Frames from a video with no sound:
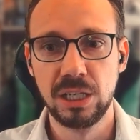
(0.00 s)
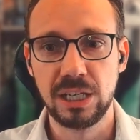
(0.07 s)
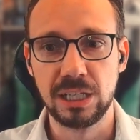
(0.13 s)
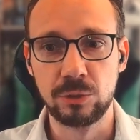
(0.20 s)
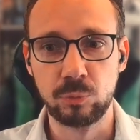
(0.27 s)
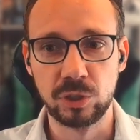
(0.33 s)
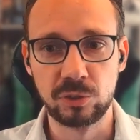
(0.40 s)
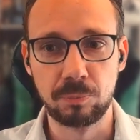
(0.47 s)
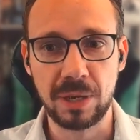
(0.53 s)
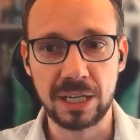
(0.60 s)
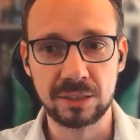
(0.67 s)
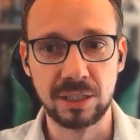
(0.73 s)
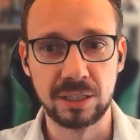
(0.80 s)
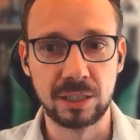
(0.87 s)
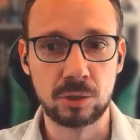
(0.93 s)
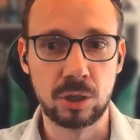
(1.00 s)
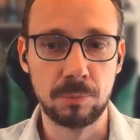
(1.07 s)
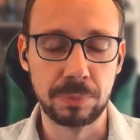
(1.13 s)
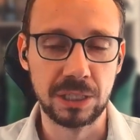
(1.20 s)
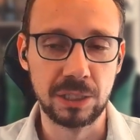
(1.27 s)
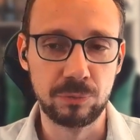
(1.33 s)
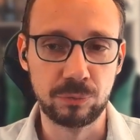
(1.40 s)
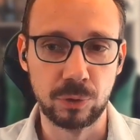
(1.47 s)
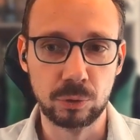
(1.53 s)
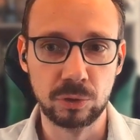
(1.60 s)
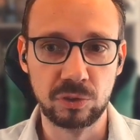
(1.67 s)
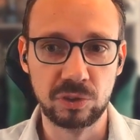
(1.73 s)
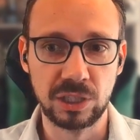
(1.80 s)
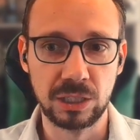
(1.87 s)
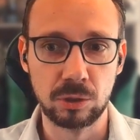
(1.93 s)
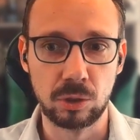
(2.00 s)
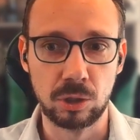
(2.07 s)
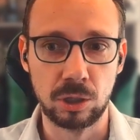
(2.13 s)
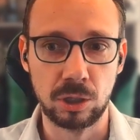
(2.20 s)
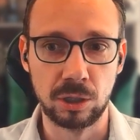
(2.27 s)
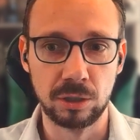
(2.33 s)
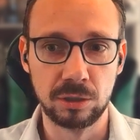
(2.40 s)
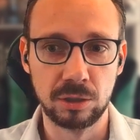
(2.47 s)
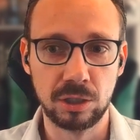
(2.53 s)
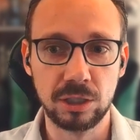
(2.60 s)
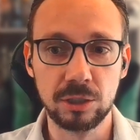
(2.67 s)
It was back then a company focusing on